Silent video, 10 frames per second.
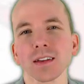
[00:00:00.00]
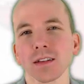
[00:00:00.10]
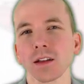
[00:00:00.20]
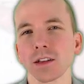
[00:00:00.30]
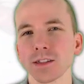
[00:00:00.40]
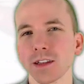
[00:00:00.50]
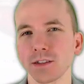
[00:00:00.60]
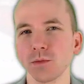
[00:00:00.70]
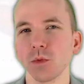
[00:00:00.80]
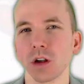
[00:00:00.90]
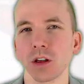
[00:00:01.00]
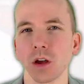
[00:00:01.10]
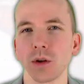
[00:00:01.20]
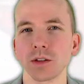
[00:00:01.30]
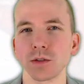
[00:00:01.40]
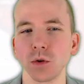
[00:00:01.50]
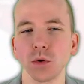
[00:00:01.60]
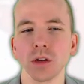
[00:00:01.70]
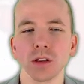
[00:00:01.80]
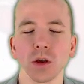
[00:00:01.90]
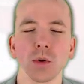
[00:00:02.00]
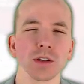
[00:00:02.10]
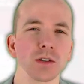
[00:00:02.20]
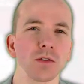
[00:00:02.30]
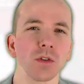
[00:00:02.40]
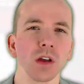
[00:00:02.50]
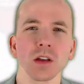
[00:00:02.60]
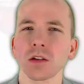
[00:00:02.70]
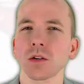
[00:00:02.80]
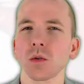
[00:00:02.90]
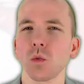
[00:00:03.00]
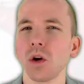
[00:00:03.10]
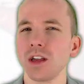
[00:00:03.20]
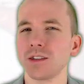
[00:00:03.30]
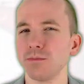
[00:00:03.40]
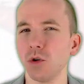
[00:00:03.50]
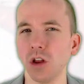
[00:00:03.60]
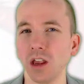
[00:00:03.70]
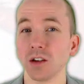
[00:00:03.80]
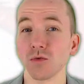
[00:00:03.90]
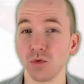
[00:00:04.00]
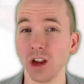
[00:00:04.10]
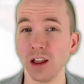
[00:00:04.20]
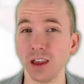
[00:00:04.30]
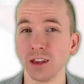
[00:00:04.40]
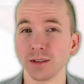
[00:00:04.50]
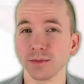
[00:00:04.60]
Now in this lesson, we're going to go into the question of what is money really?